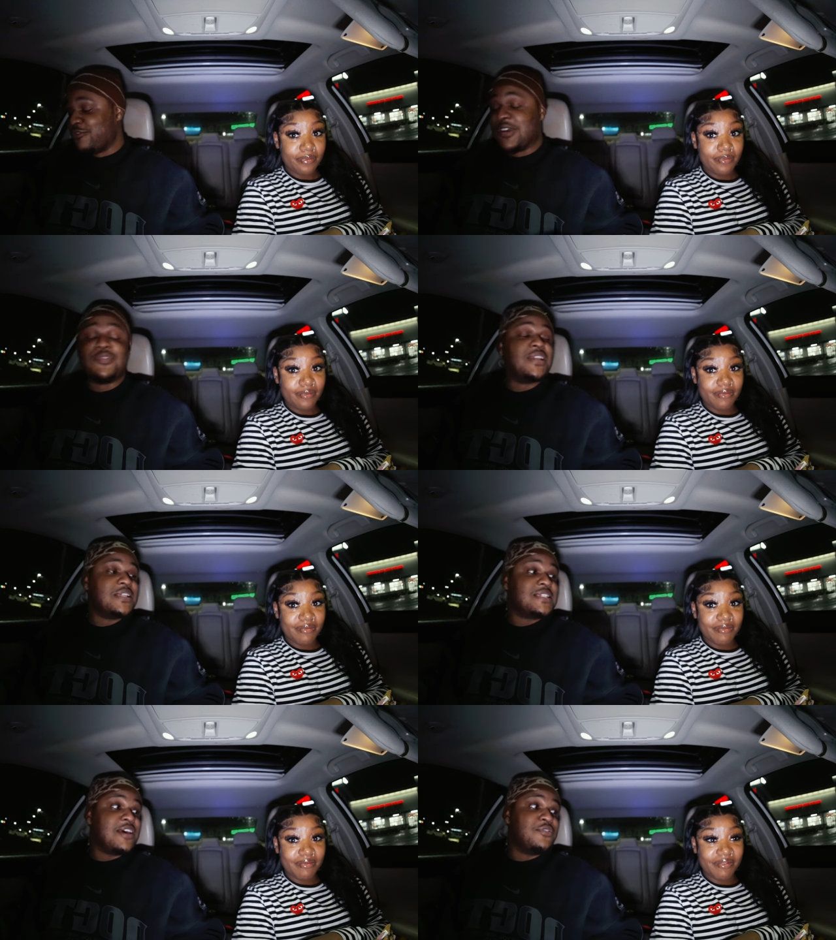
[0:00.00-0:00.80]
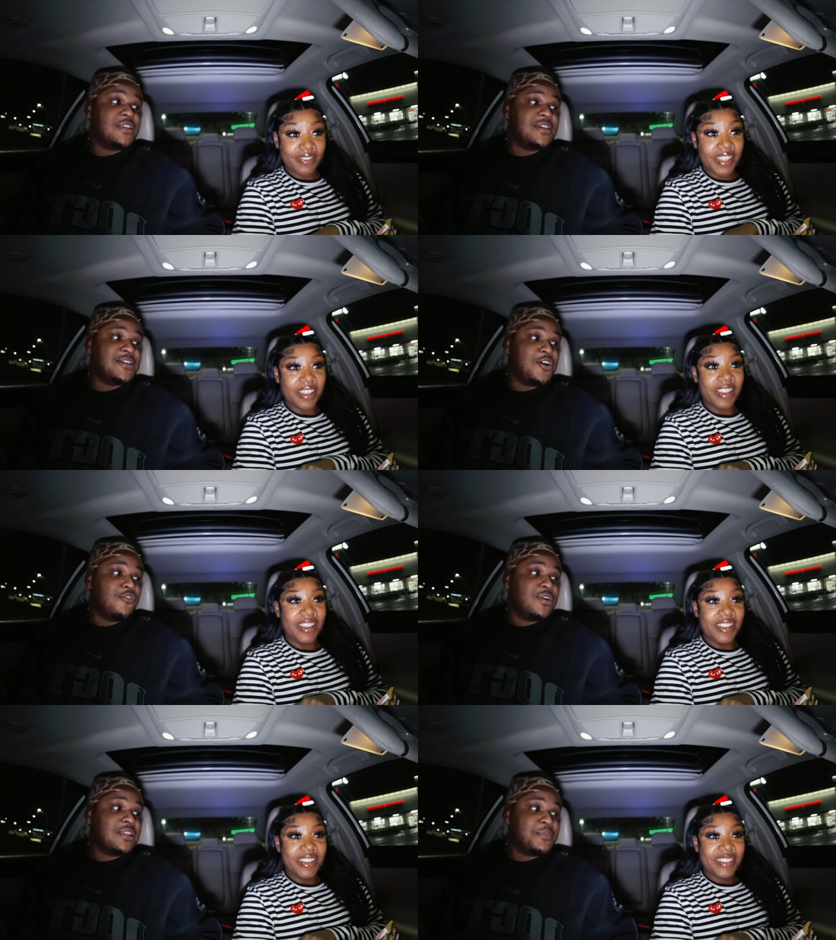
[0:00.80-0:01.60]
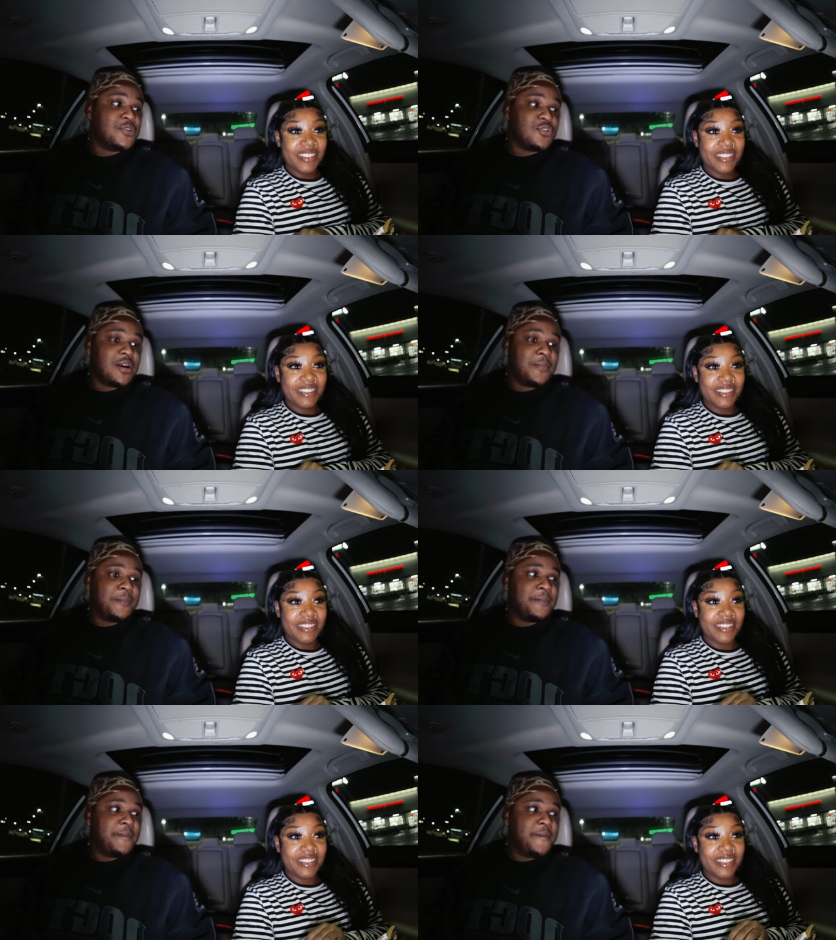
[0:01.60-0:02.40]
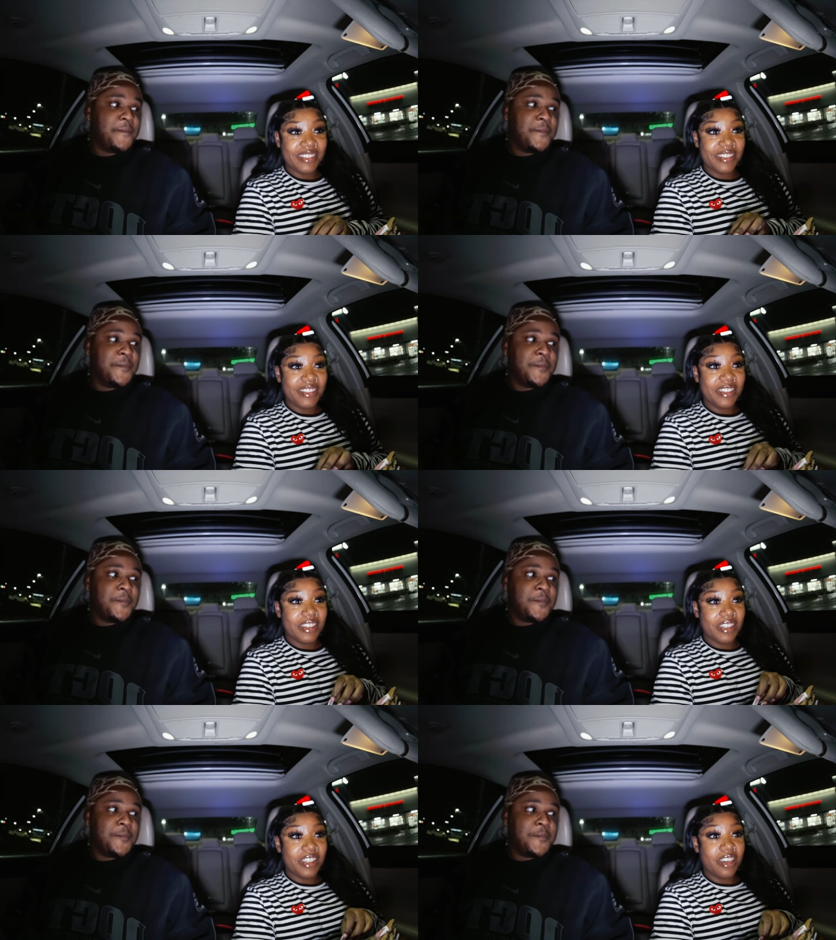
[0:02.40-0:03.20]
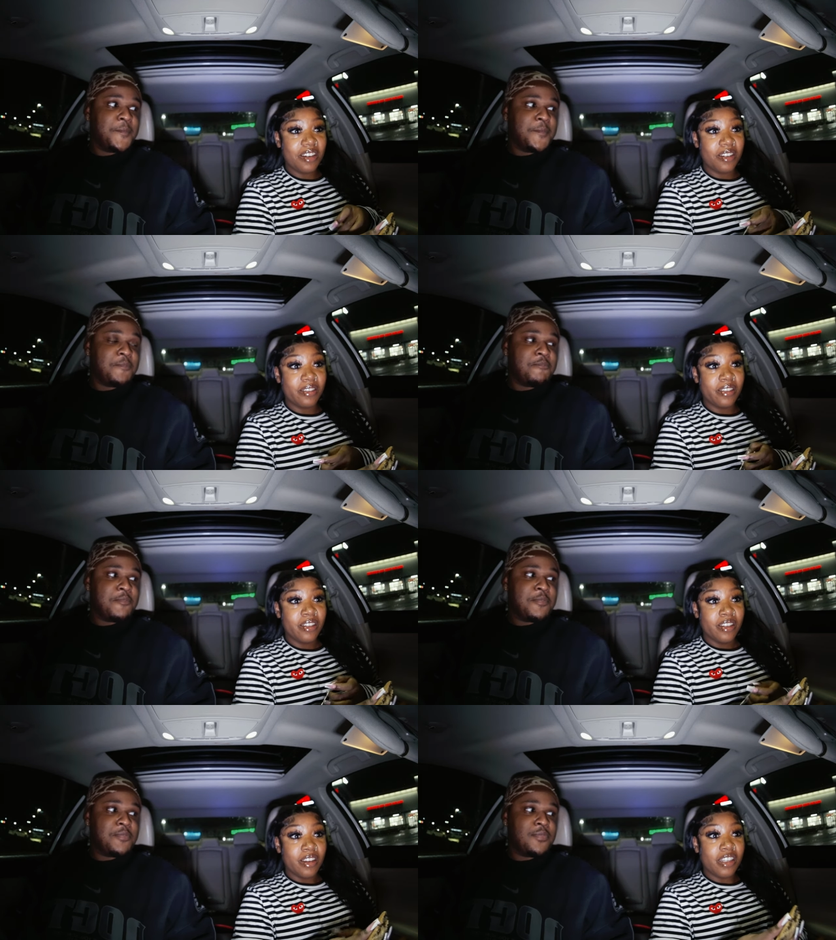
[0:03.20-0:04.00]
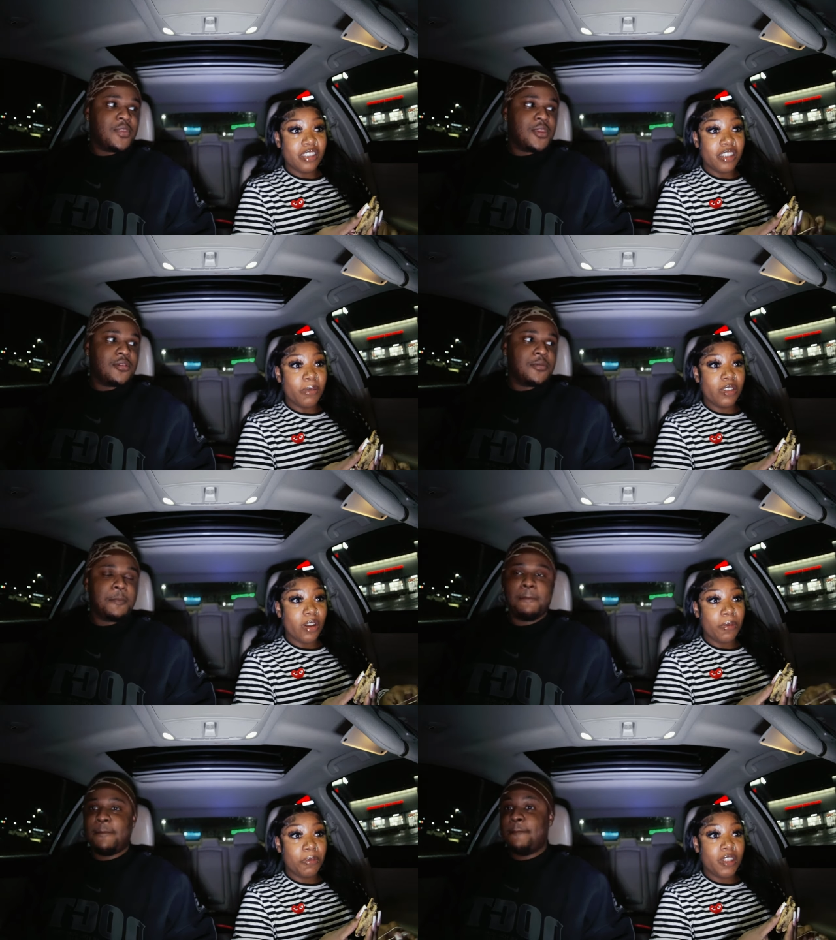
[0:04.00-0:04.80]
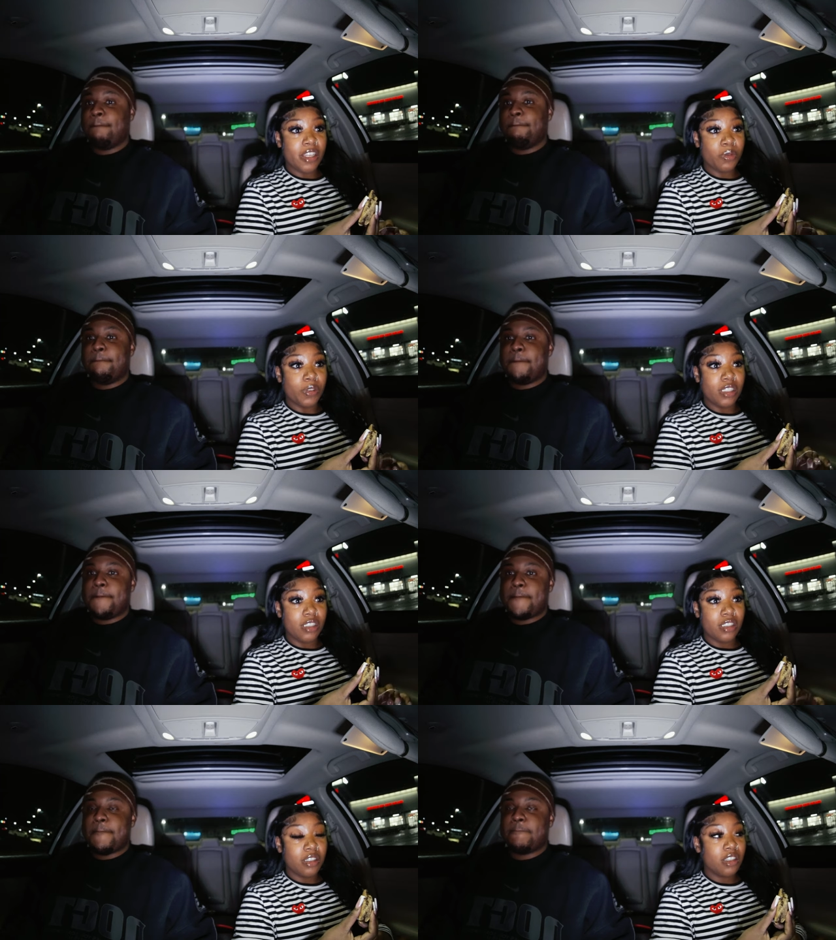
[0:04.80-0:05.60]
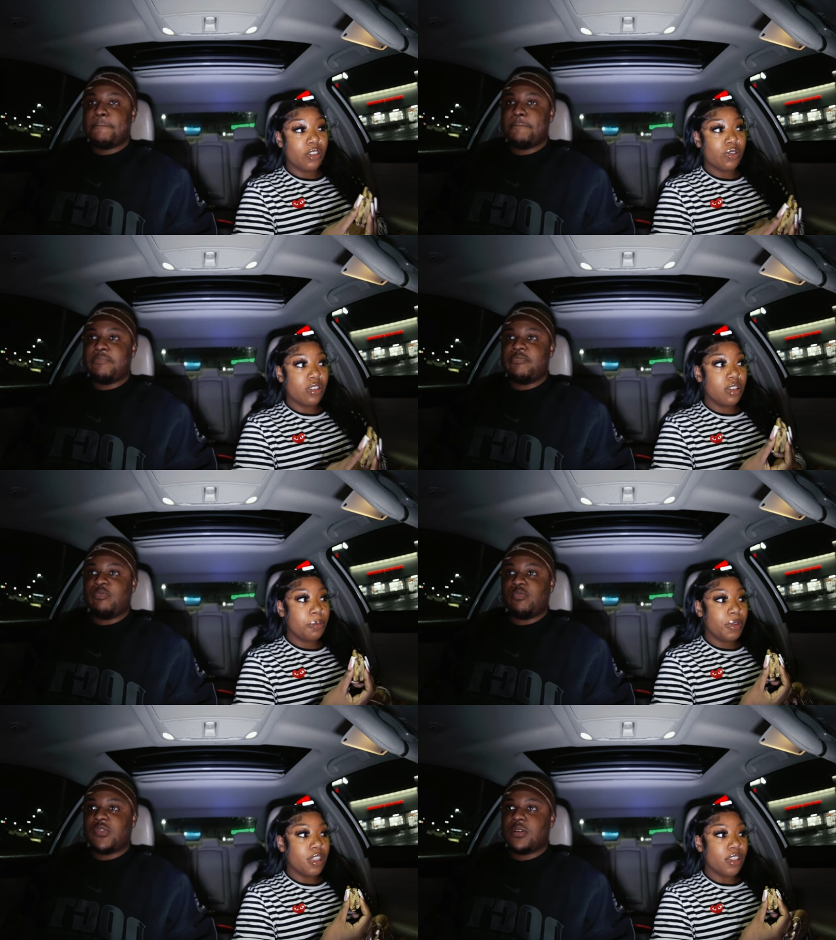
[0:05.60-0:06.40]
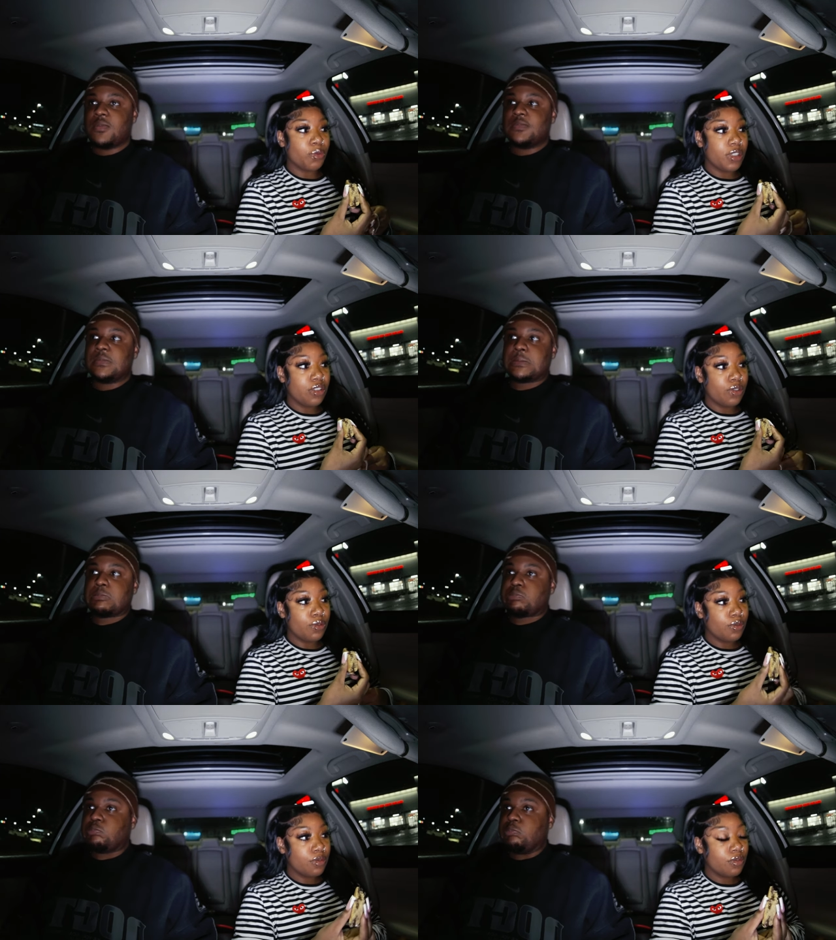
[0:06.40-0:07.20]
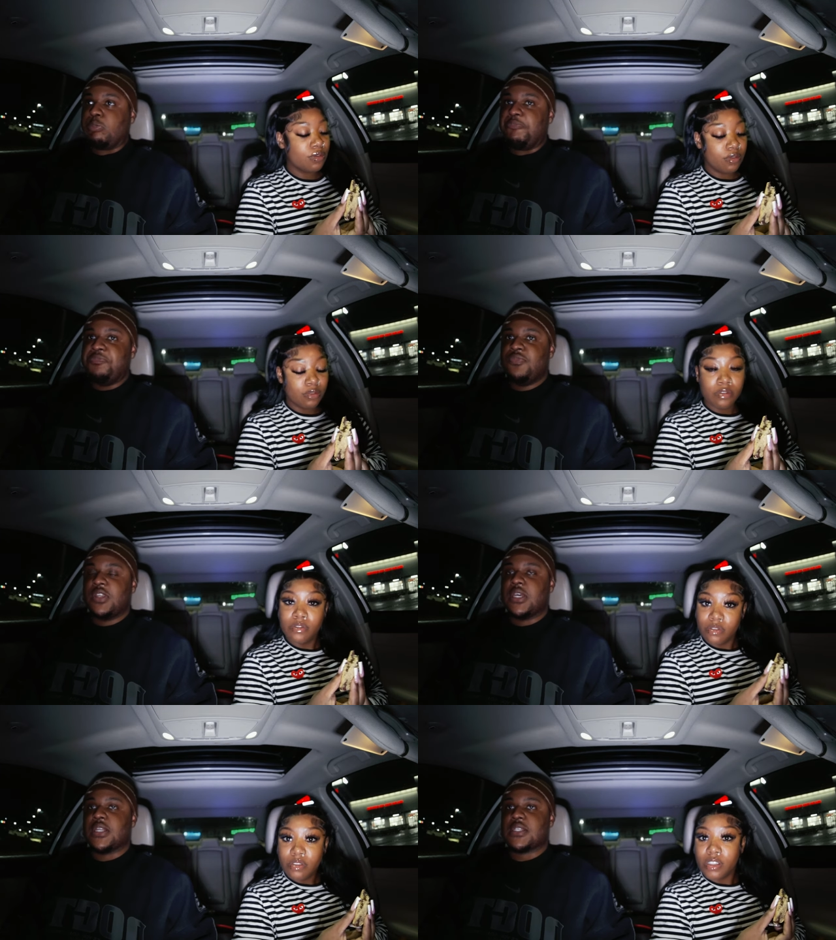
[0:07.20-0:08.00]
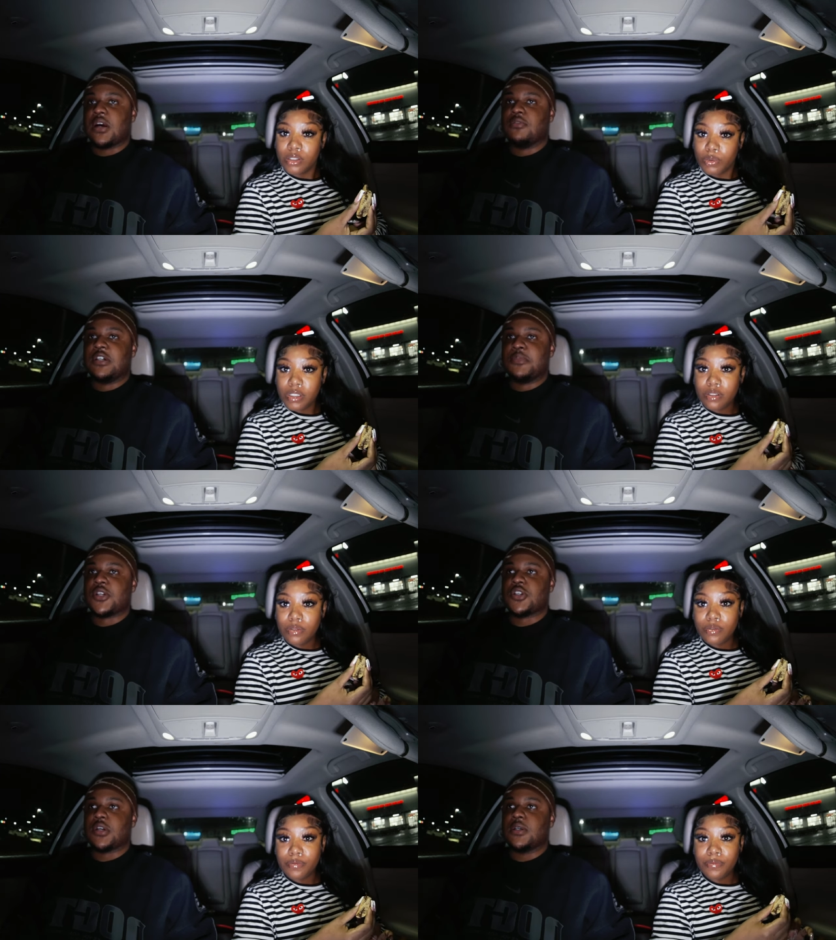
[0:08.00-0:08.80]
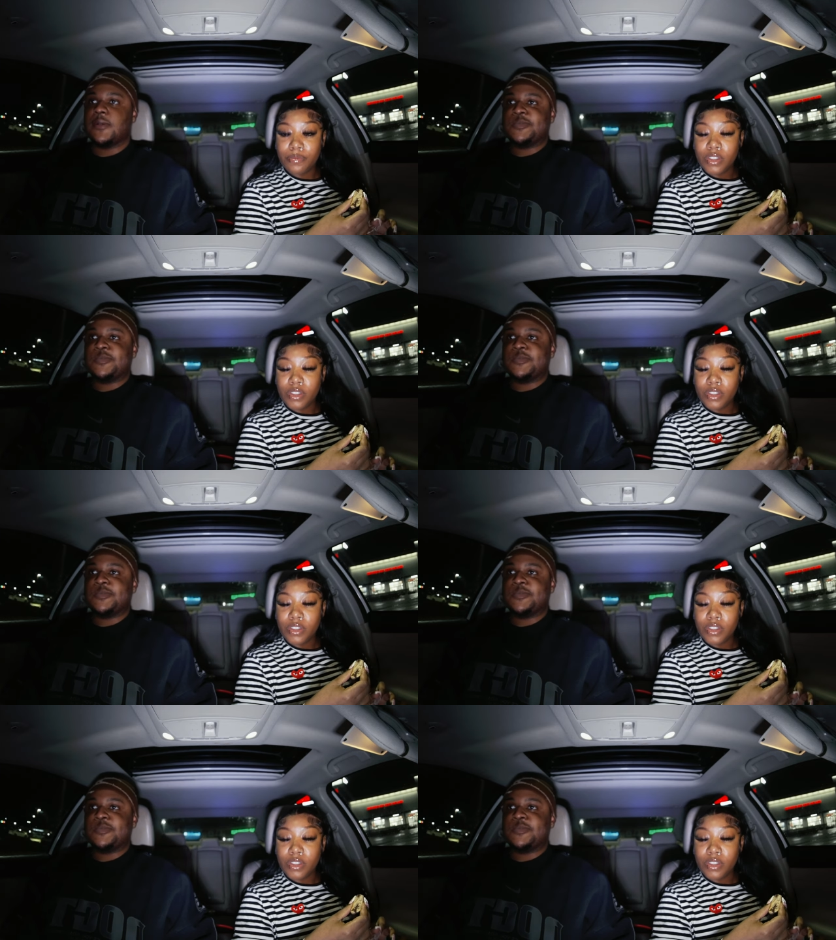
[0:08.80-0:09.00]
Speaker 1: 50 to 70 over a lemon drop.
Speaker 2: Yeah, because the lemon drop would be like 20. Usually it'd be like 22.
Speaker 1: You get the salt rim or the sugar?